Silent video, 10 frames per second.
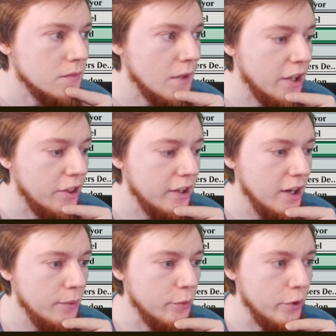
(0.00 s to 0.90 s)
think
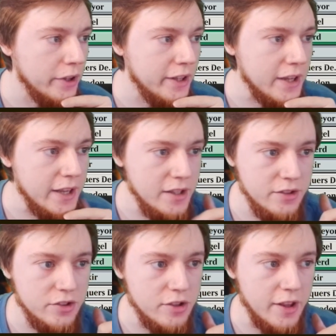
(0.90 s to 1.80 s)
I'm really
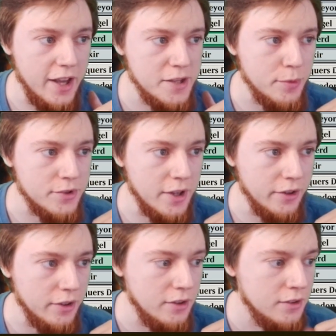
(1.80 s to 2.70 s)
into the Esper
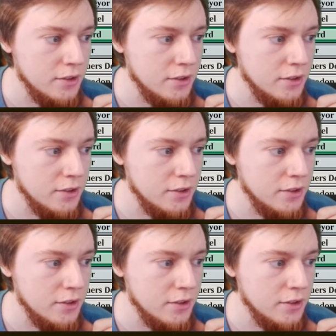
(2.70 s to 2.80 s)
Sentinel.